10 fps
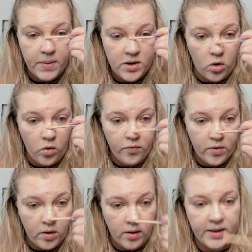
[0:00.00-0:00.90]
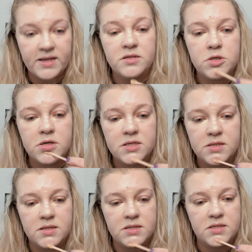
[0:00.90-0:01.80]
But overall, it's
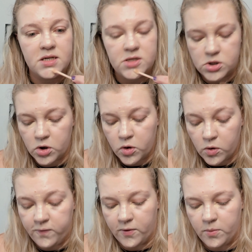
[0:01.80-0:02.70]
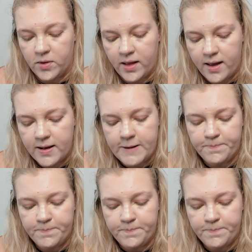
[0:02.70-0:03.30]
just such a good formula.